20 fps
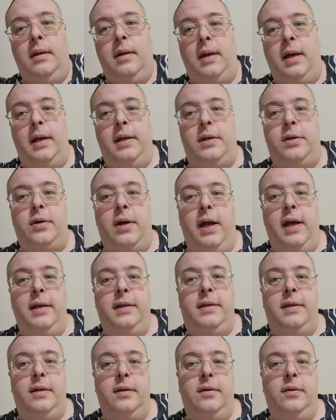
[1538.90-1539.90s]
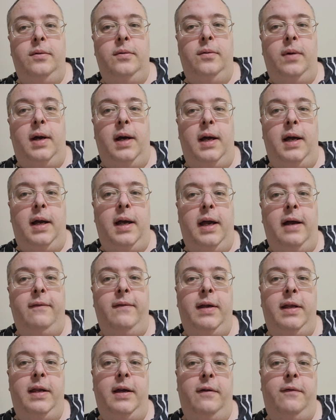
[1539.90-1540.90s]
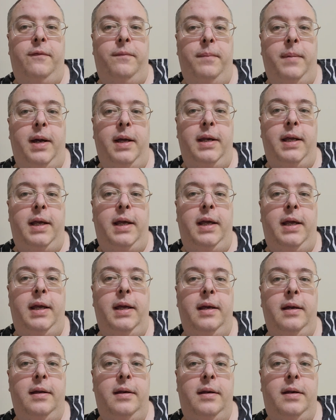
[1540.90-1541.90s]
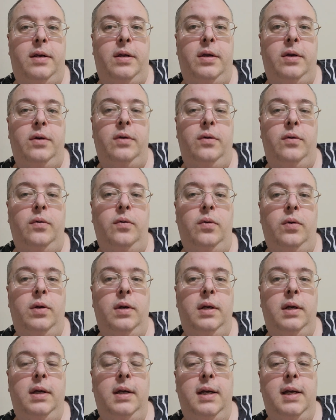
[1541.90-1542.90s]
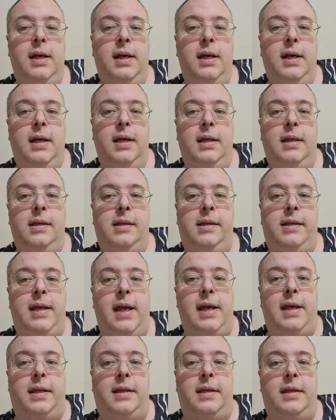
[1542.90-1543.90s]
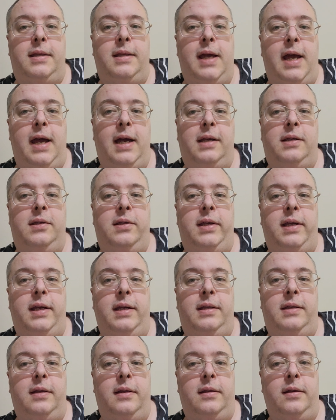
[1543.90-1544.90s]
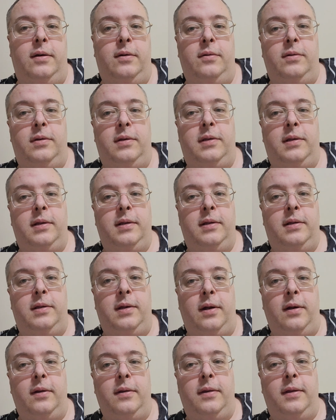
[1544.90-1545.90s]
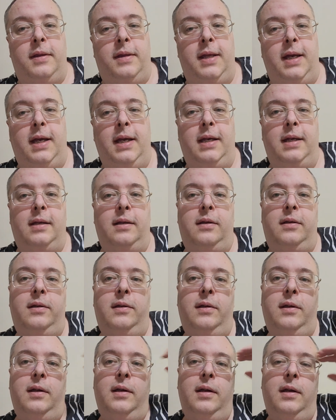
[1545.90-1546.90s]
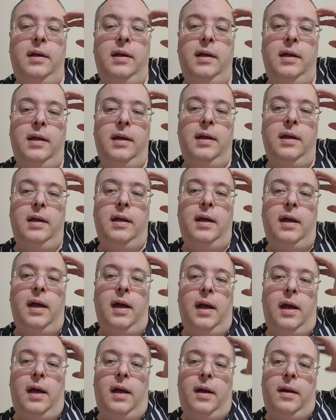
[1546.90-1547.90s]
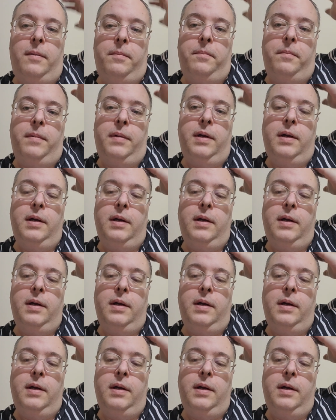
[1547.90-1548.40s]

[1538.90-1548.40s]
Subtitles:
I try to have enough money to take the taxi to those certain things, um,